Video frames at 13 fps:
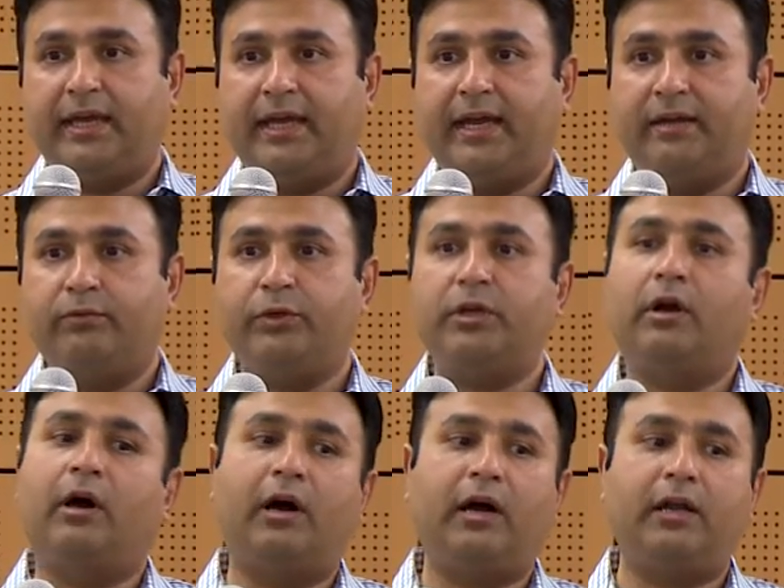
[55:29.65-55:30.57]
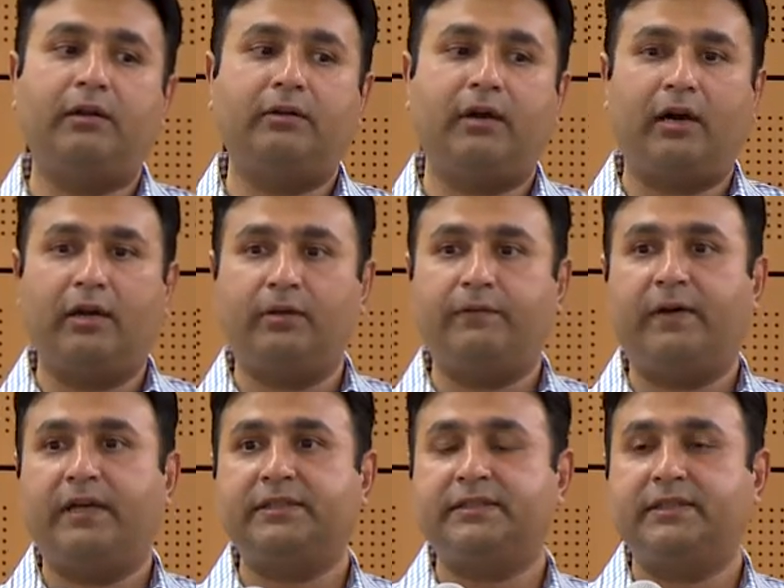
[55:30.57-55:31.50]
And we all, all of
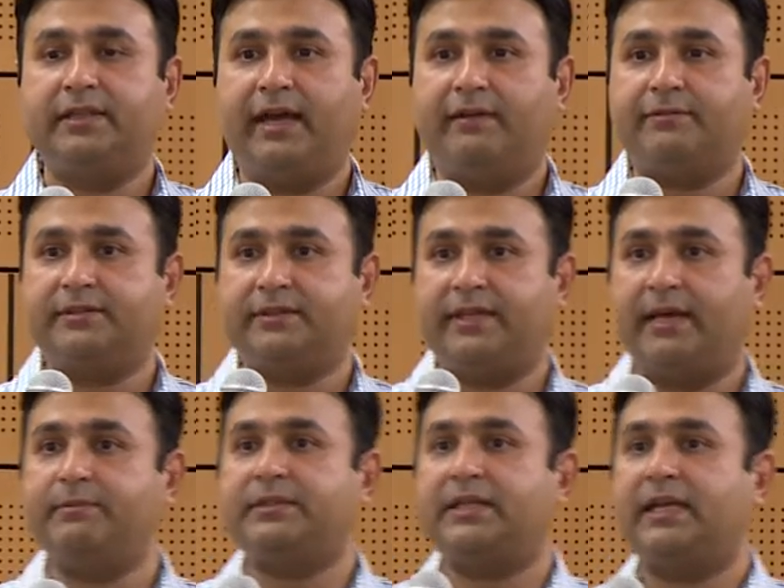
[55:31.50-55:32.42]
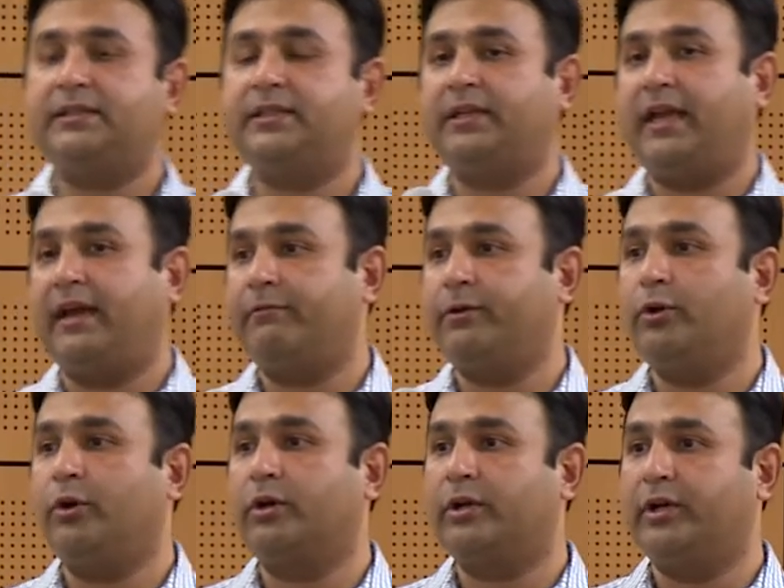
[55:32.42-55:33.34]
us, have stem cells in every
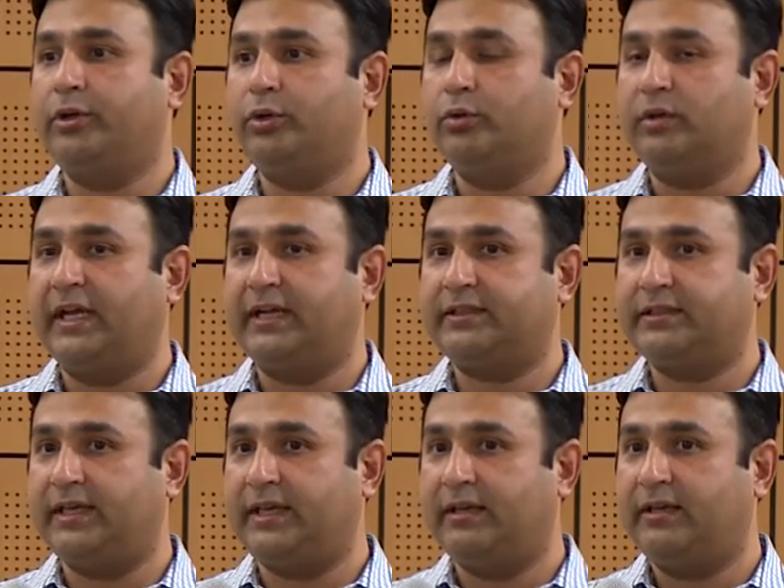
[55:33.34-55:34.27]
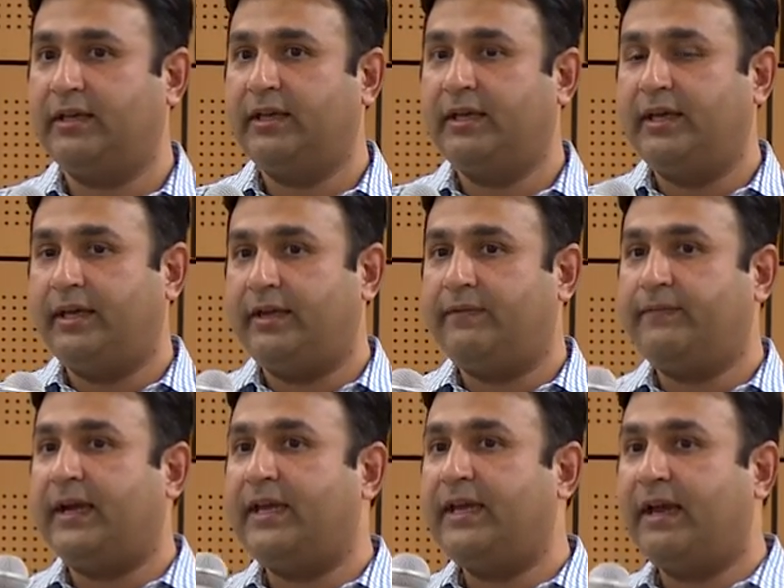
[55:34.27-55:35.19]
organ too. Let's say
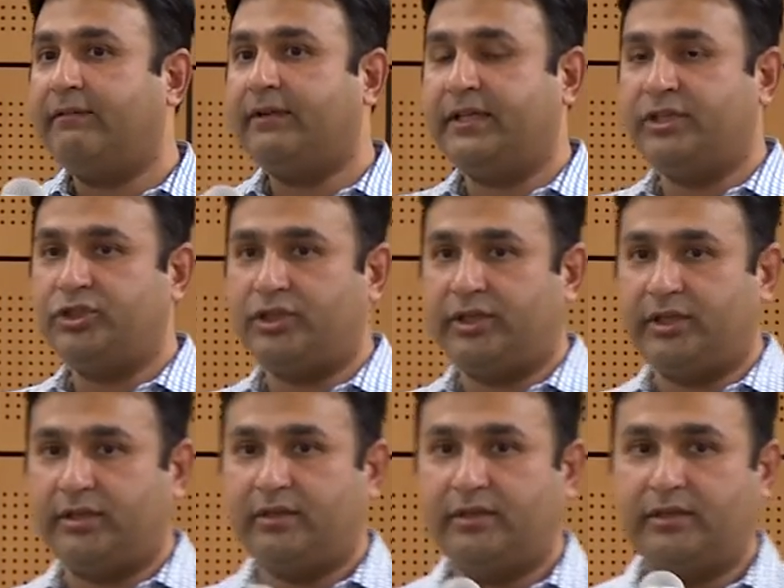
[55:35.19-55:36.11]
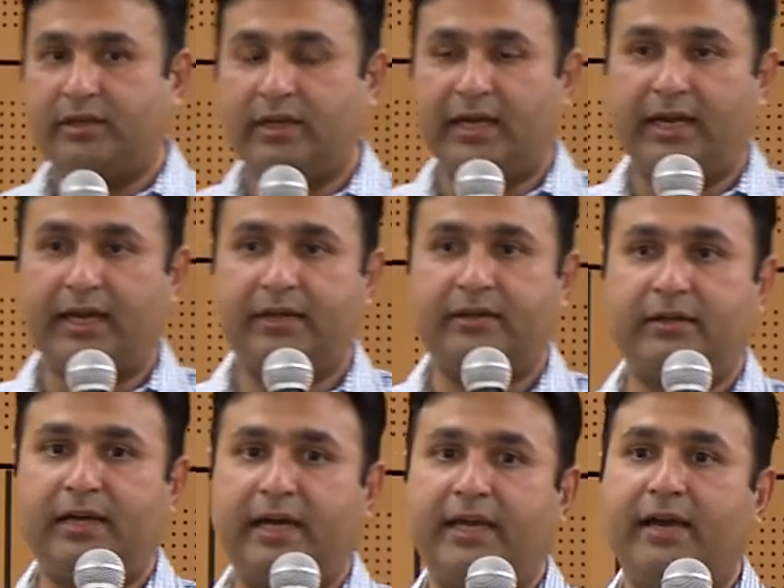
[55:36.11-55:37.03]
if I have an injury and
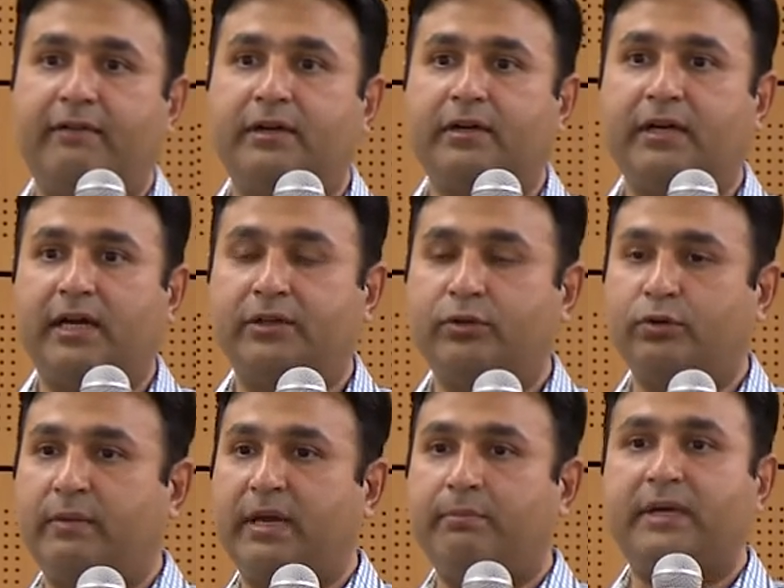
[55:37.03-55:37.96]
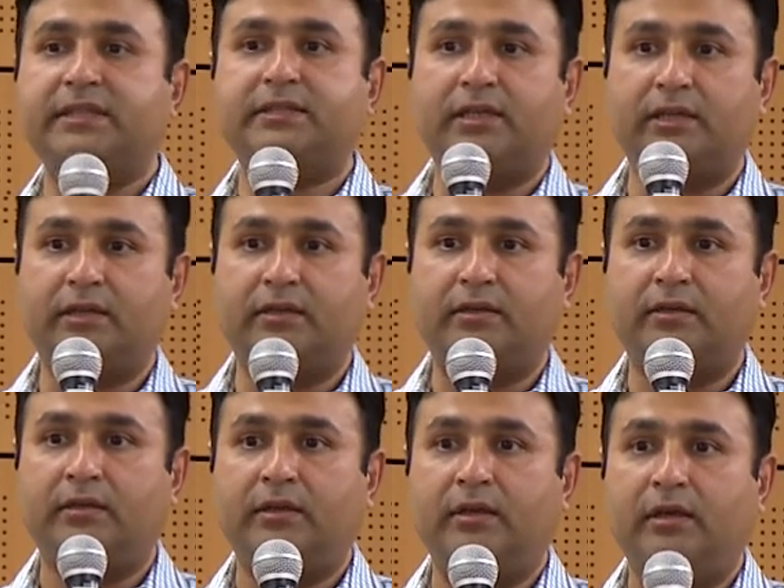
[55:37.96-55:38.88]
I have a cut to my muscle,
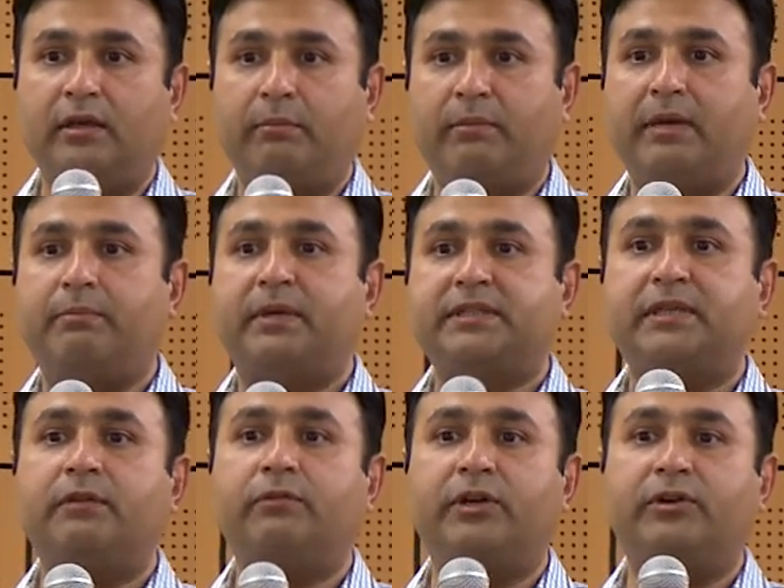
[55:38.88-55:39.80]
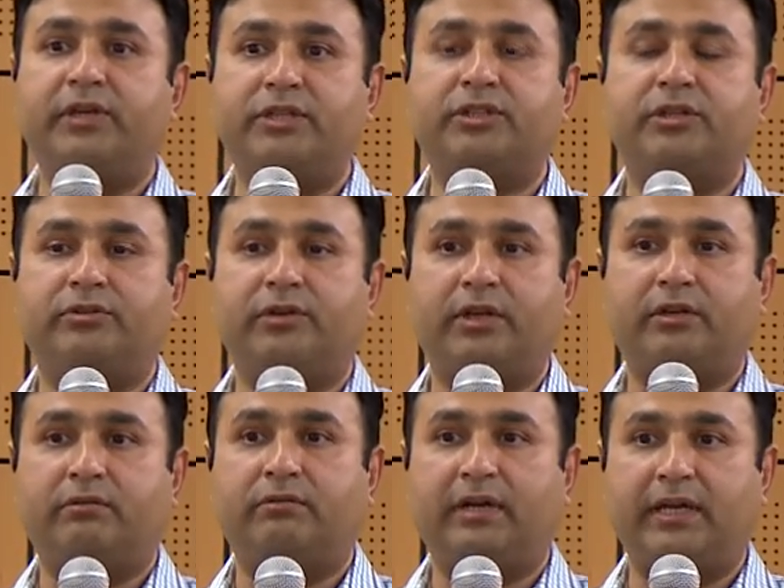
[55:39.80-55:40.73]
my muscle will
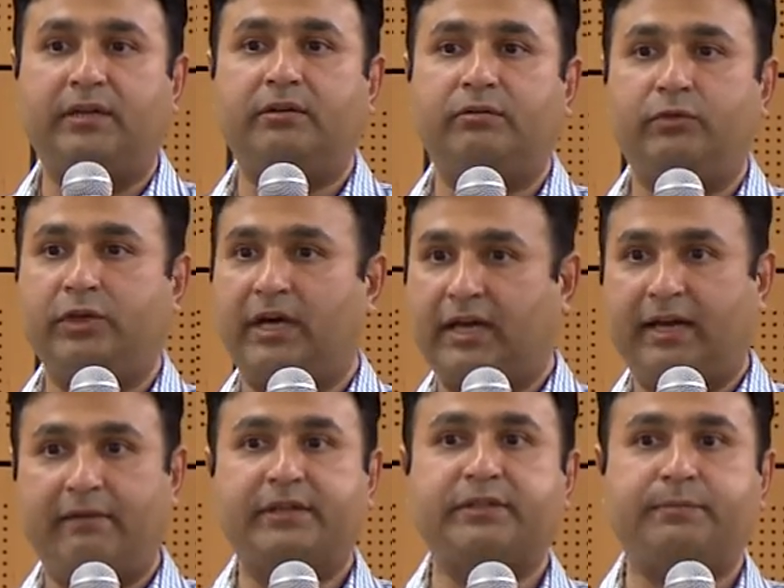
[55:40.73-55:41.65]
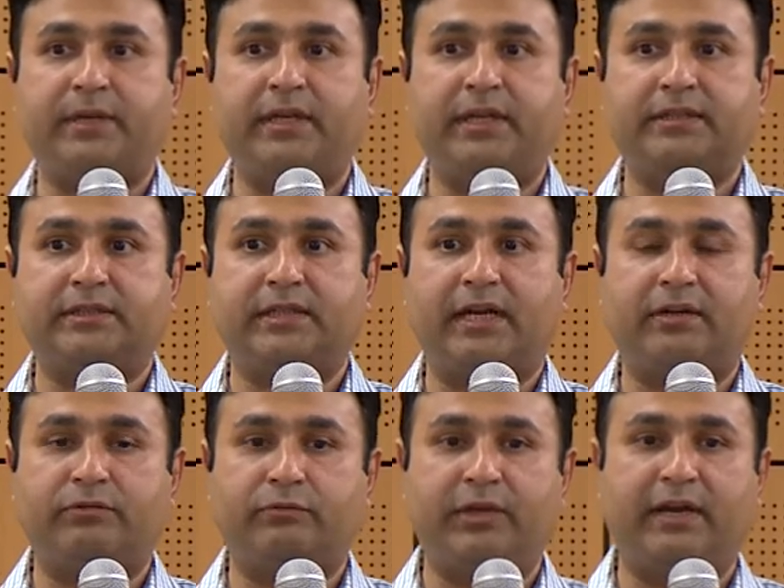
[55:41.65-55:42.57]
regenerate, right? We all have experienced
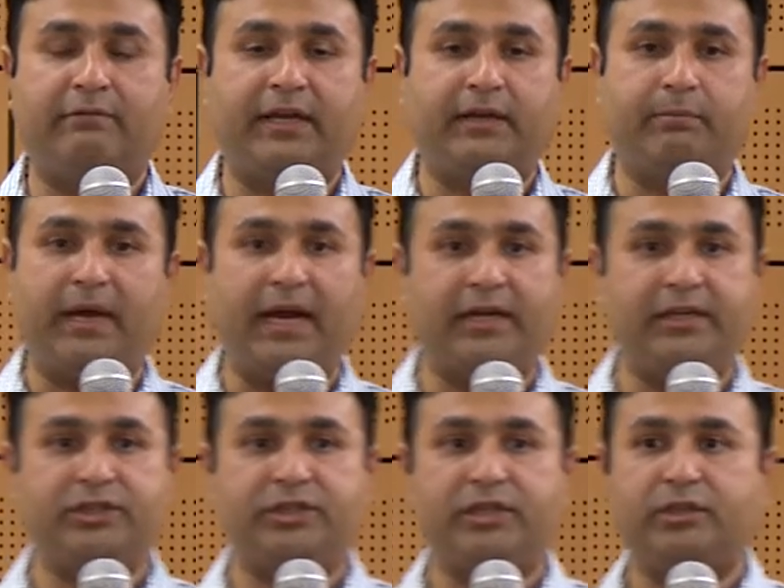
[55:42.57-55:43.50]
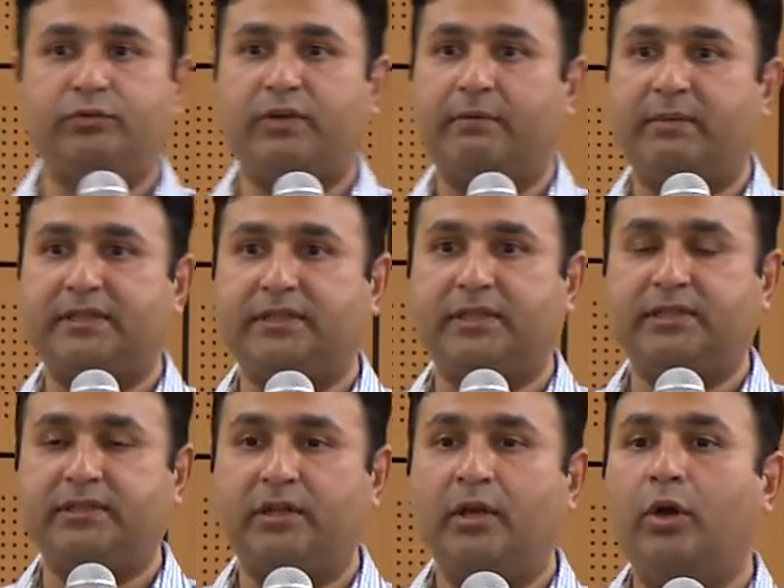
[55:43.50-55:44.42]
that. We have like bad injuries, we have muscle
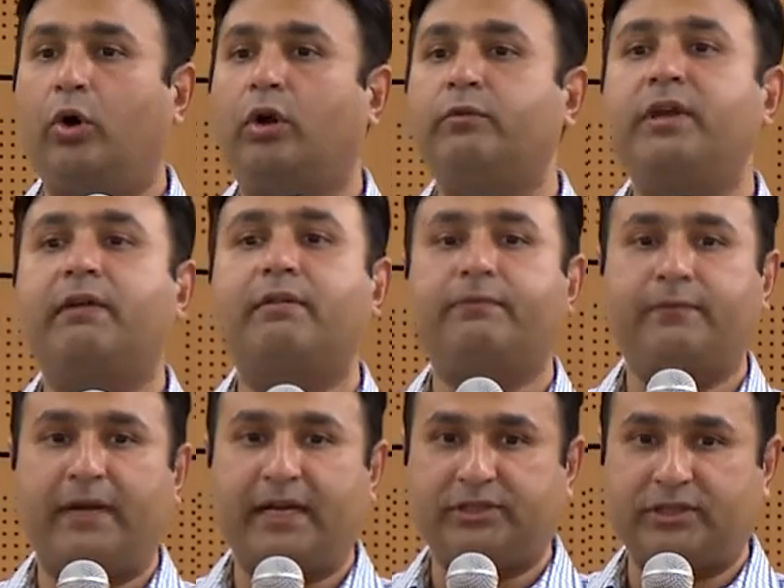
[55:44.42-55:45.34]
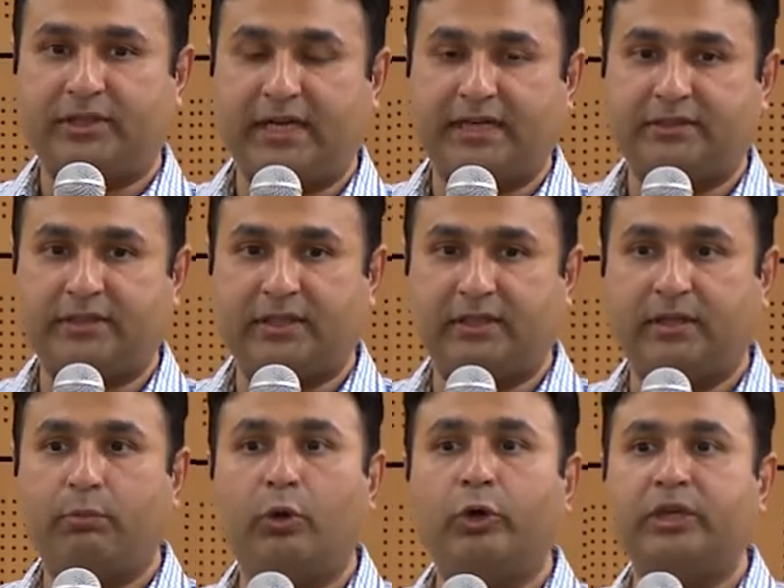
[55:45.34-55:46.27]
injury, or we have a fracture, let's say,
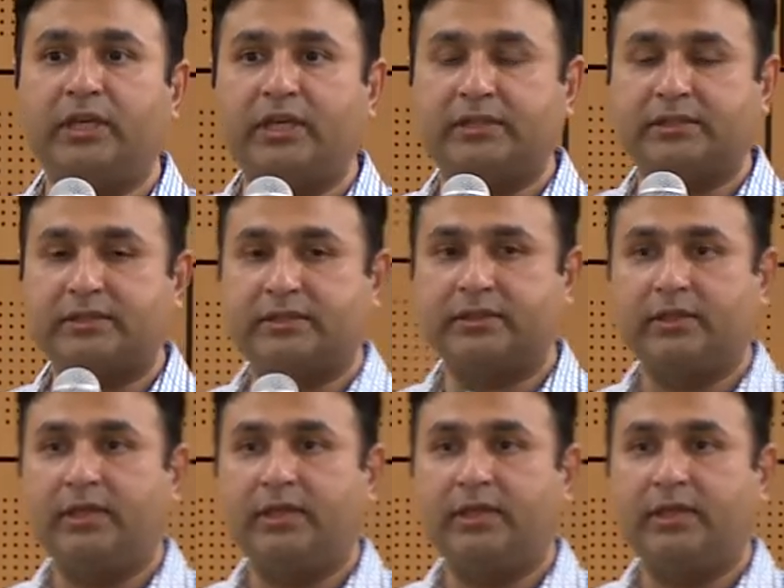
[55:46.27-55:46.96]
the bone heals.